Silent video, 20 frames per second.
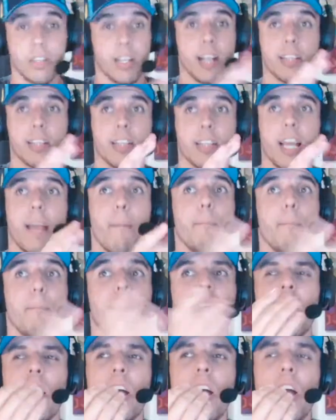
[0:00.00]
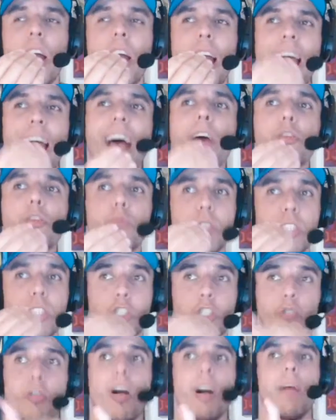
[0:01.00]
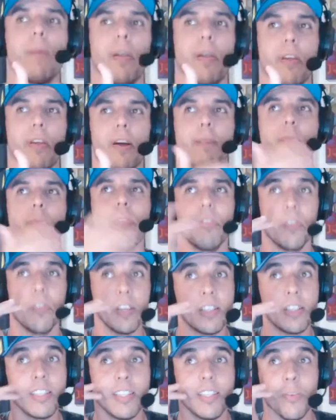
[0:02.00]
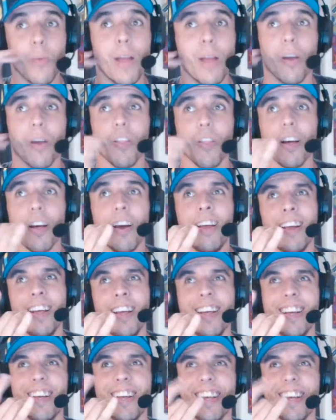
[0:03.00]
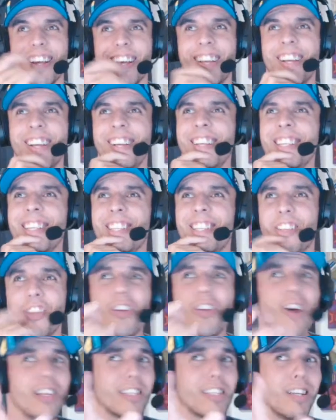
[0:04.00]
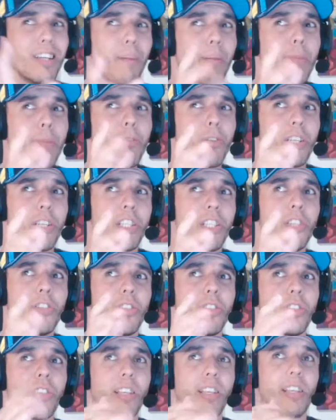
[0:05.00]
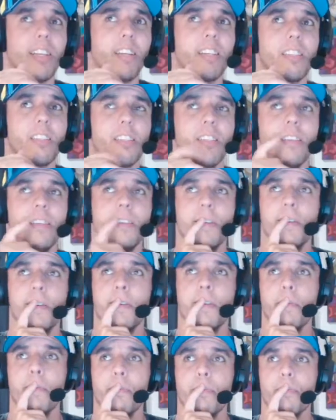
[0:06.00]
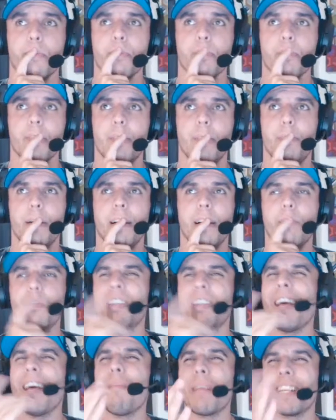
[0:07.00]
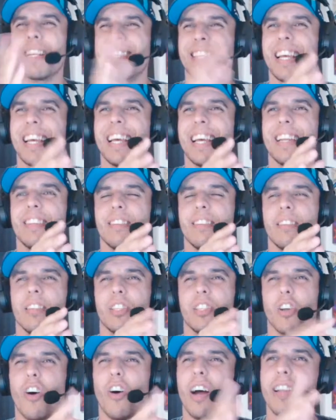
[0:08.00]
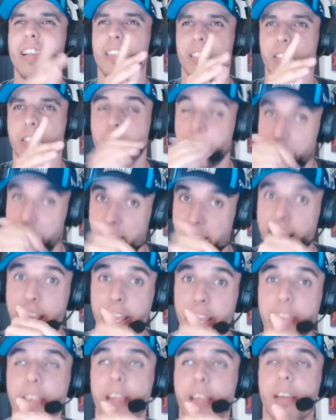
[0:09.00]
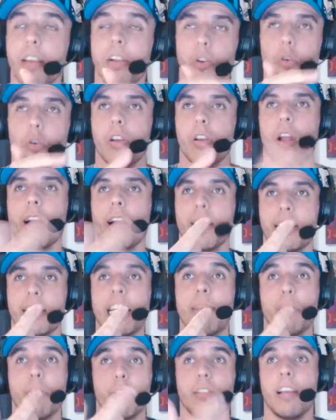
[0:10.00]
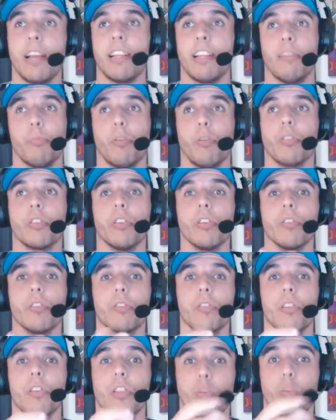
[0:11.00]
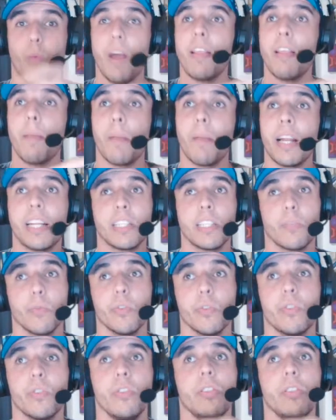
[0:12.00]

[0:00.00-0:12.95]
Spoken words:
same. But ours was in dry weather. This is in wet weather. So you guys have got a bit more excuses, I guess. But with that being said, the Titans today looked like a team that could take down the Broncos. The way they played against the Roosters,